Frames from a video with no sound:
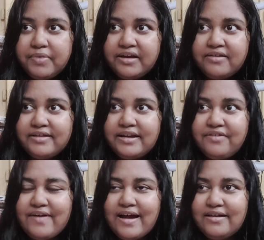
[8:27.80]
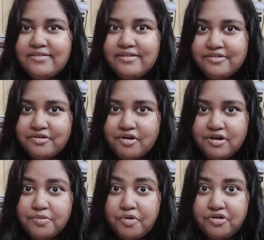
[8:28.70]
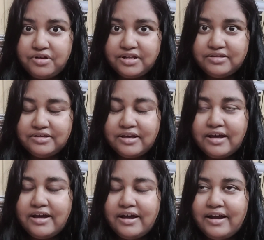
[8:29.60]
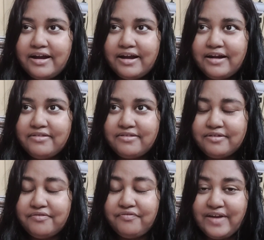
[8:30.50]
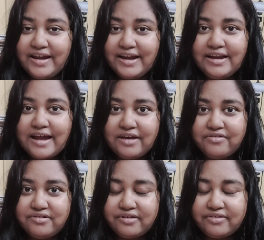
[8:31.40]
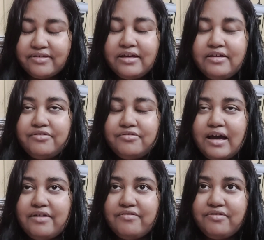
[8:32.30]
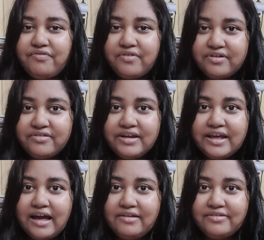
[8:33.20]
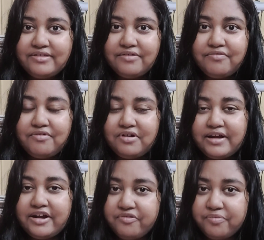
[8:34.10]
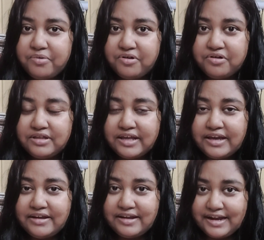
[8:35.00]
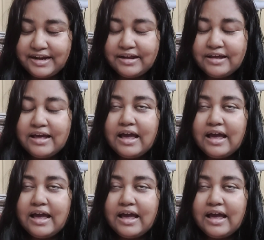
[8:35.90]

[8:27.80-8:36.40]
because indie fantasy is not a monolith, it's very diverse. So I would firstly ask them what kind of book they read,